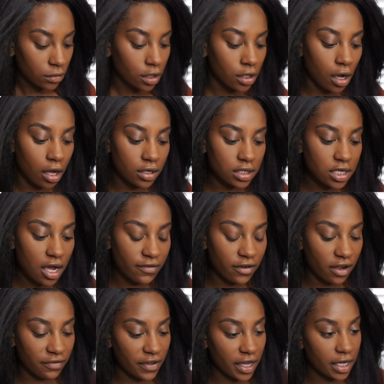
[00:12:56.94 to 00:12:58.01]
Y'all, this Cover
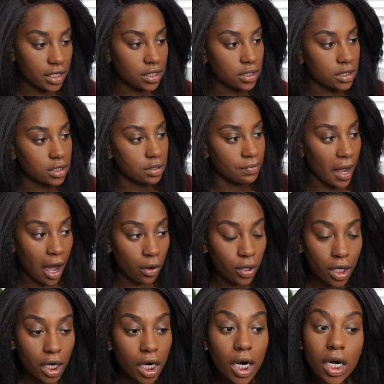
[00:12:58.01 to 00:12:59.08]
FX
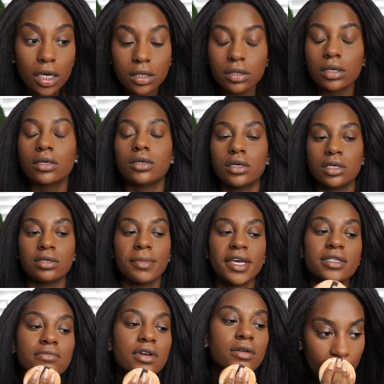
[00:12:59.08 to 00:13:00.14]
powder is
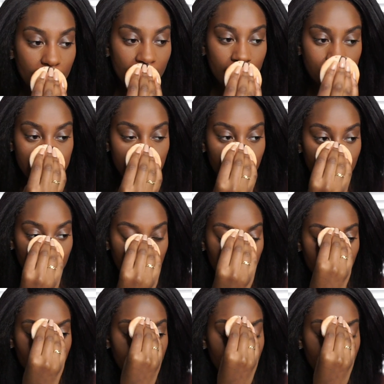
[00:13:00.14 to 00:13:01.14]
amazing. It's so good. And I'm